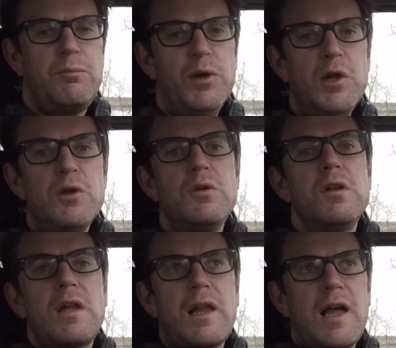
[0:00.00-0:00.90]
blue
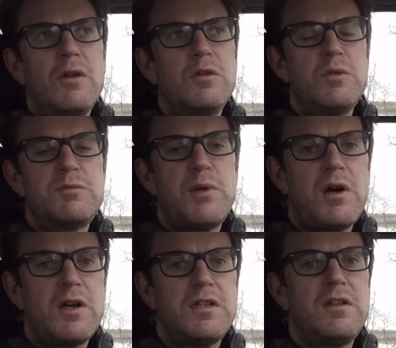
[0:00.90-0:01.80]
cloud that was
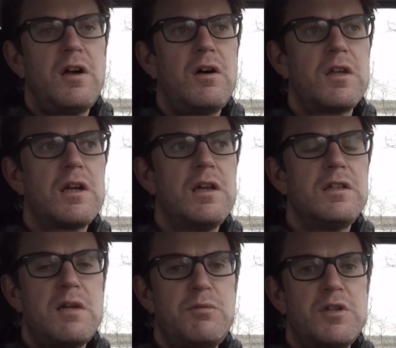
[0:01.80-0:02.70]
behind it, the high
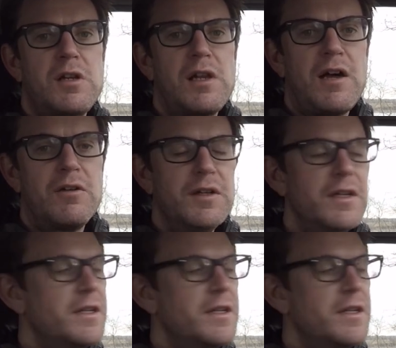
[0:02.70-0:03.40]
colour temperature cloud.